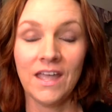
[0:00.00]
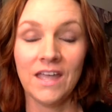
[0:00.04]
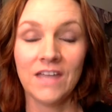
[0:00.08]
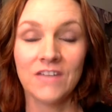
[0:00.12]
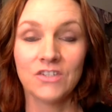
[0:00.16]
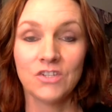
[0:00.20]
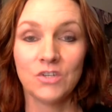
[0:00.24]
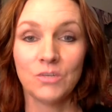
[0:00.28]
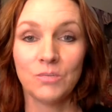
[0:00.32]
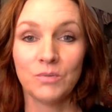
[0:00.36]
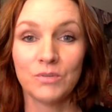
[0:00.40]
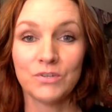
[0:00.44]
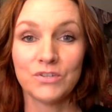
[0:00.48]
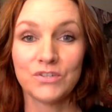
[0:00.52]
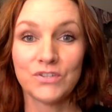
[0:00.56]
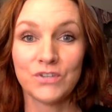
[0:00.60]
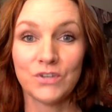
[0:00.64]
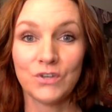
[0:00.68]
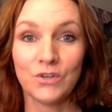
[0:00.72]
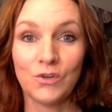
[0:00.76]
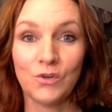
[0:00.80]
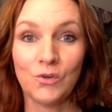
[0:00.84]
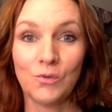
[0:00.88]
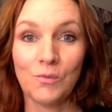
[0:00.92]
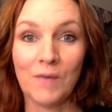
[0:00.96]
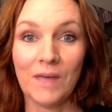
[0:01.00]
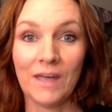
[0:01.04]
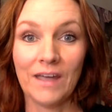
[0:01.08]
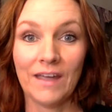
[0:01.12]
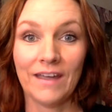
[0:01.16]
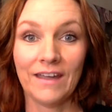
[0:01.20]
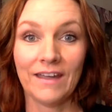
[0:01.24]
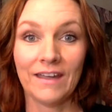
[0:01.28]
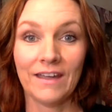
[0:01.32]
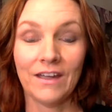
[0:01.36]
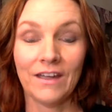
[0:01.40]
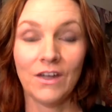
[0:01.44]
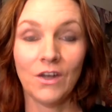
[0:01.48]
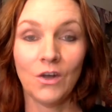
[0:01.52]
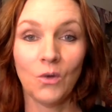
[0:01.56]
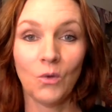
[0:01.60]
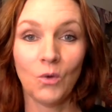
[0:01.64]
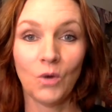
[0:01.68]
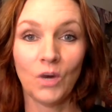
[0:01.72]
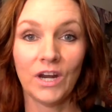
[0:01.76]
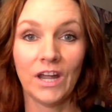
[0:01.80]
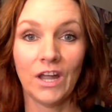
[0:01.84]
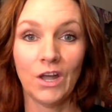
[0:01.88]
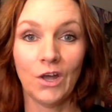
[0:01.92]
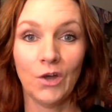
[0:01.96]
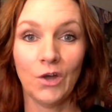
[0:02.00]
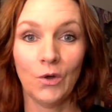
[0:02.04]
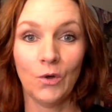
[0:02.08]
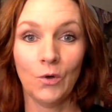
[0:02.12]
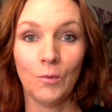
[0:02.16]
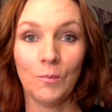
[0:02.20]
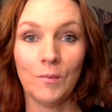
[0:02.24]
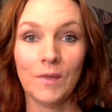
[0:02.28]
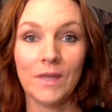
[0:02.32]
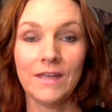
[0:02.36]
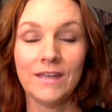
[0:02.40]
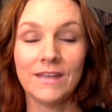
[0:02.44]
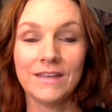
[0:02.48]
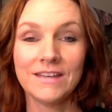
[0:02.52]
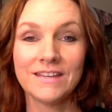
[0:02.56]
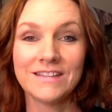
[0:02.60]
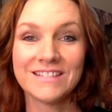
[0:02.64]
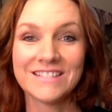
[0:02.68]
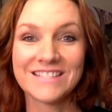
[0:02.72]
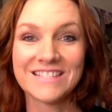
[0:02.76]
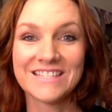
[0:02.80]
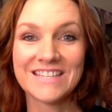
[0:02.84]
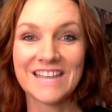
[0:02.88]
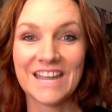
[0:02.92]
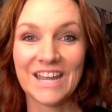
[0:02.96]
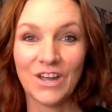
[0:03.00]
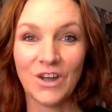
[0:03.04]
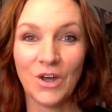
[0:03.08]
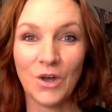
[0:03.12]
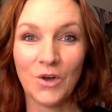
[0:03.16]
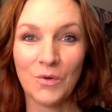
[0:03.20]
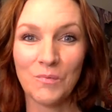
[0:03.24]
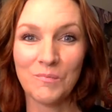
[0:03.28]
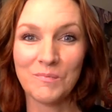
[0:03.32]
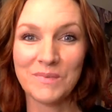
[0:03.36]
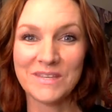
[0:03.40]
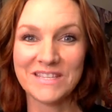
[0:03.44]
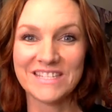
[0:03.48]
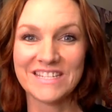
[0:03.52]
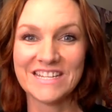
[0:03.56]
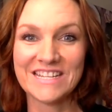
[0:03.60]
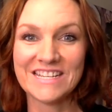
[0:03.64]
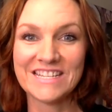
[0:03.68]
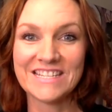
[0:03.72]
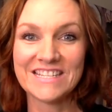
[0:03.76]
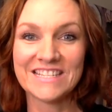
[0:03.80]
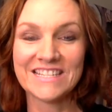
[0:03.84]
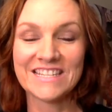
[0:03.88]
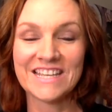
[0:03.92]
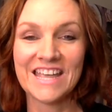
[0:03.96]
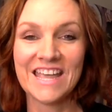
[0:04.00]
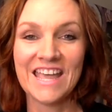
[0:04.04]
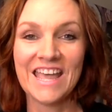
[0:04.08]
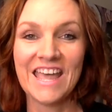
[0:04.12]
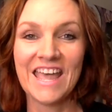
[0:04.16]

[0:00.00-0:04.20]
to pursue my work at home, stay at home business.